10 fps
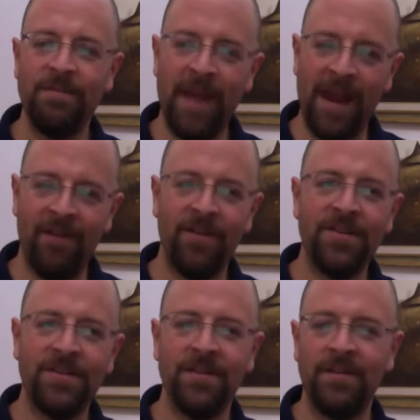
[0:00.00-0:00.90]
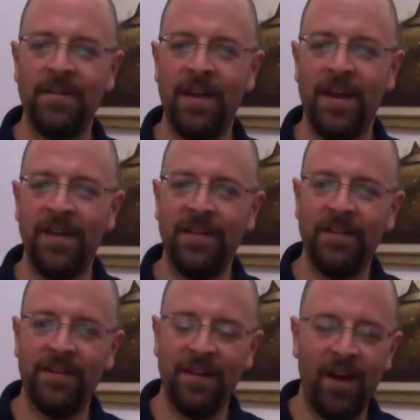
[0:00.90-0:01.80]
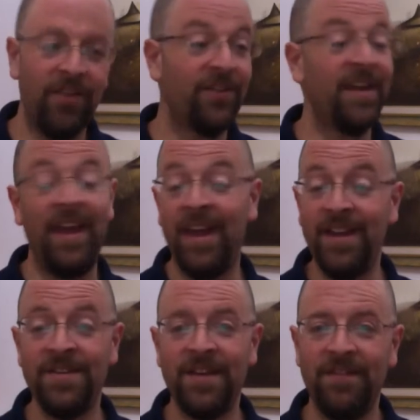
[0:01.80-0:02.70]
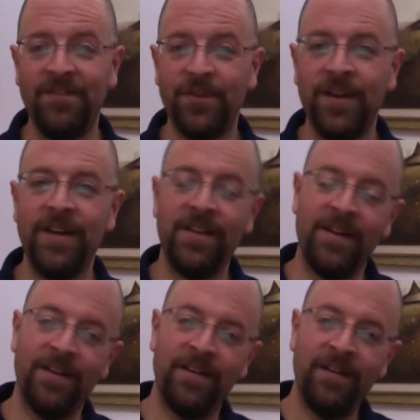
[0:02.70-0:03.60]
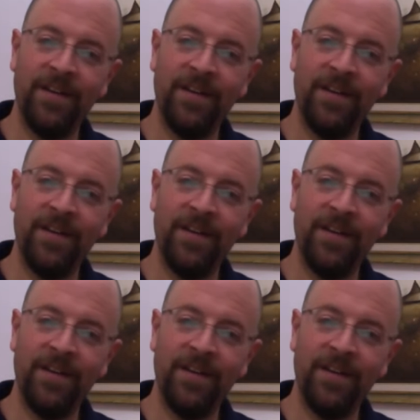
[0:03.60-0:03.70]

parents and other kids have treated their